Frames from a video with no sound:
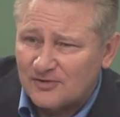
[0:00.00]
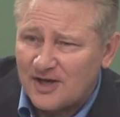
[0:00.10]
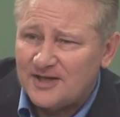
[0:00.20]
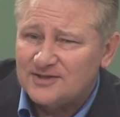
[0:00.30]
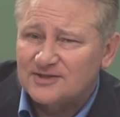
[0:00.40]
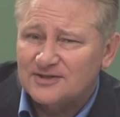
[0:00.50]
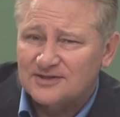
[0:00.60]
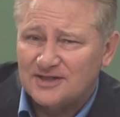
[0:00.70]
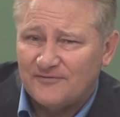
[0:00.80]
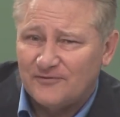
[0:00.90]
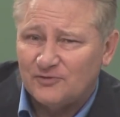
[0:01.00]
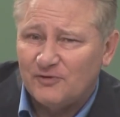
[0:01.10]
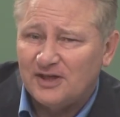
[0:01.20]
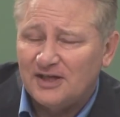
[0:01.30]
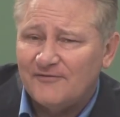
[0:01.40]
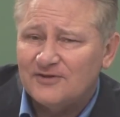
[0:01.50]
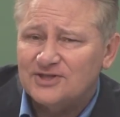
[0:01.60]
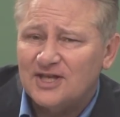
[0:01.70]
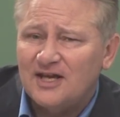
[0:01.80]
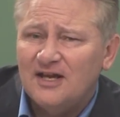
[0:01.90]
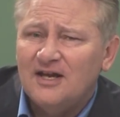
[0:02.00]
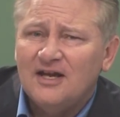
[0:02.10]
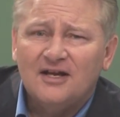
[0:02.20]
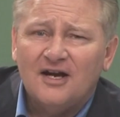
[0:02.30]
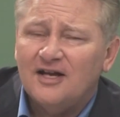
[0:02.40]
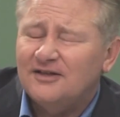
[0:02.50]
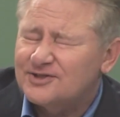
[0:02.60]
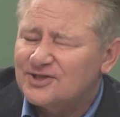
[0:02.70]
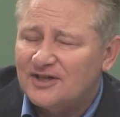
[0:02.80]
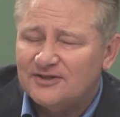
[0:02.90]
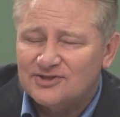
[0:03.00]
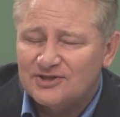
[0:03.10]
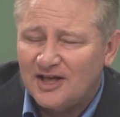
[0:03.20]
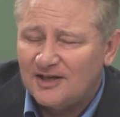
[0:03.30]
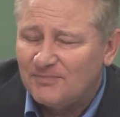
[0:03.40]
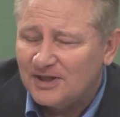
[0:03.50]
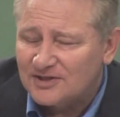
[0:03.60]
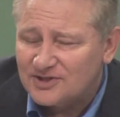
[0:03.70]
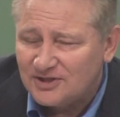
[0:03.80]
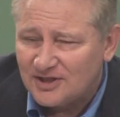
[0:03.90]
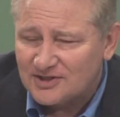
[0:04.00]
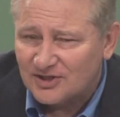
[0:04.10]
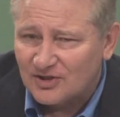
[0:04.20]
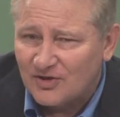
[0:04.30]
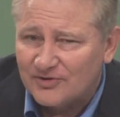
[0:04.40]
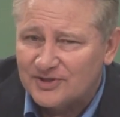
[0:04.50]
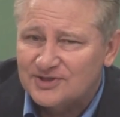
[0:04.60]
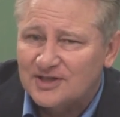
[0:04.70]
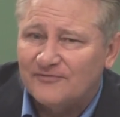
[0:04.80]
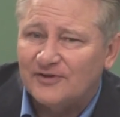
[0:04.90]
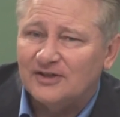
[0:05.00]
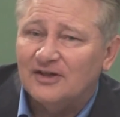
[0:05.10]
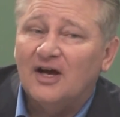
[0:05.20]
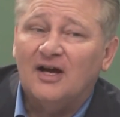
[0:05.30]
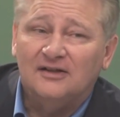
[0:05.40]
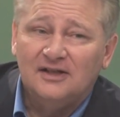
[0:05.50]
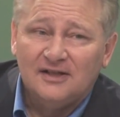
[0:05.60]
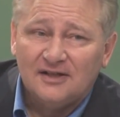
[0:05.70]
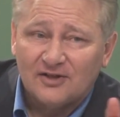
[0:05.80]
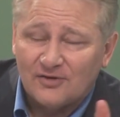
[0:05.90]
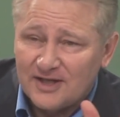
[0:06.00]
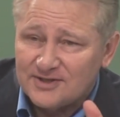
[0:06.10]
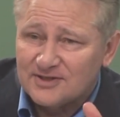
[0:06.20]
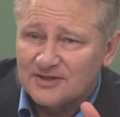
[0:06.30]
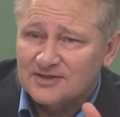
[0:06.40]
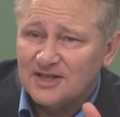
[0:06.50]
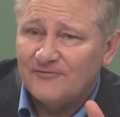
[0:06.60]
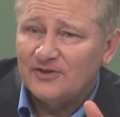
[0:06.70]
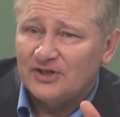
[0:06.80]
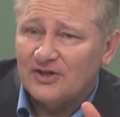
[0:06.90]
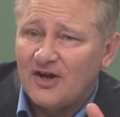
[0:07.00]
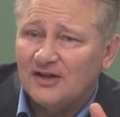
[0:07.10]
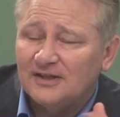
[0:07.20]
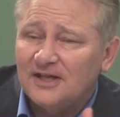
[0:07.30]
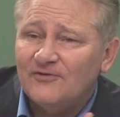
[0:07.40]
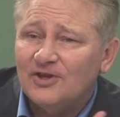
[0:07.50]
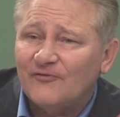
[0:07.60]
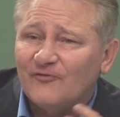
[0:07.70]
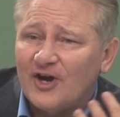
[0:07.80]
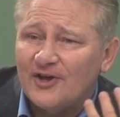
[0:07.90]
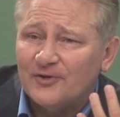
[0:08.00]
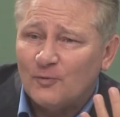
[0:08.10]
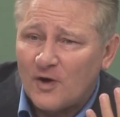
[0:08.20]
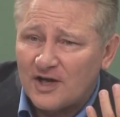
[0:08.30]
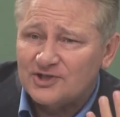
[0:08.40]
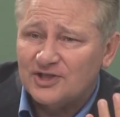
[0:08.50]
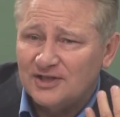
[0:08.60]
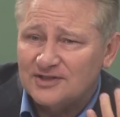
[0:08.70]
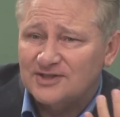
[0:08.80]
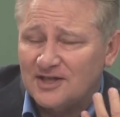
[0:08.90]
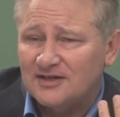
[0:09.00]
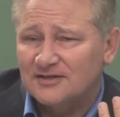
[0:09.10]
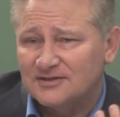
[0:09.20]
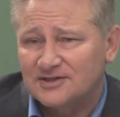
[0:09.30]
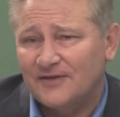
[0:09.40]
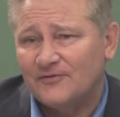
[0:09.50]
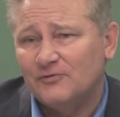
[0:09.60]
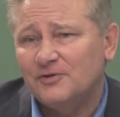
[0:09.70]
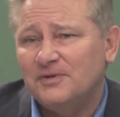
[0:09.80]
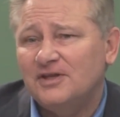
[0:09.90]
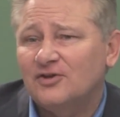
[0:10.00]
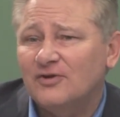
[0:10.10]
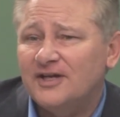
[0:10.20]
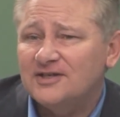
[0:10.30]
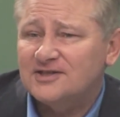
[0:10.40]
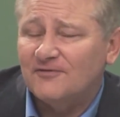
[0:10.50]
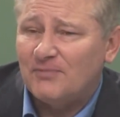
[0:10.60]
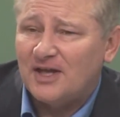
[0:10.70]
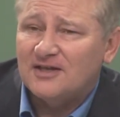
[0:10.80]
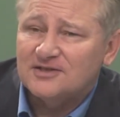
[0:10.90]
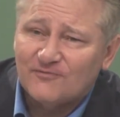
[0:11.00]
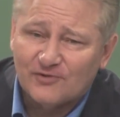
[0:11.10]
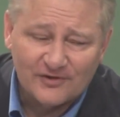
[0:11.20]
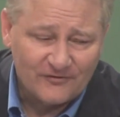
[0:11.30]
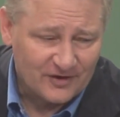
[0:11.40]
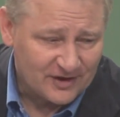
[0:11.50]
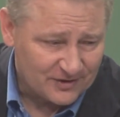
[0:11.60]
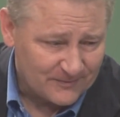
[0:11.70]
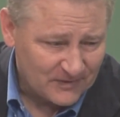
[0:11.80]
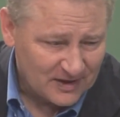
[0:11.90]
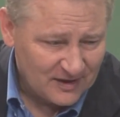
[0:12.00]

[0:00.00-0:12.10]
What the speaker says: Christ suffered. We can never say God doesn't understand because He doesn't know this suffering. Christ suffered it all, and even the Father watching His Son suffer would be the greatest of pains for the Father.